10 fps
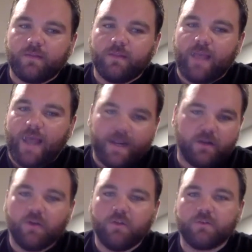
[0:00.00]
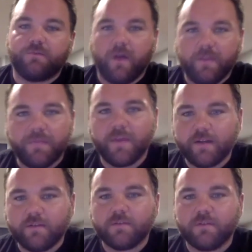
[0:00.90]
adding all those fun
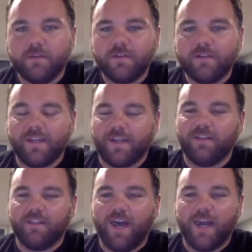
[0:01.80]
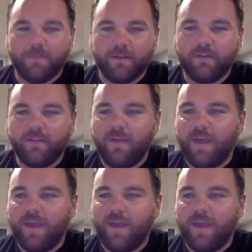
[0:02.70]
things, like a lineman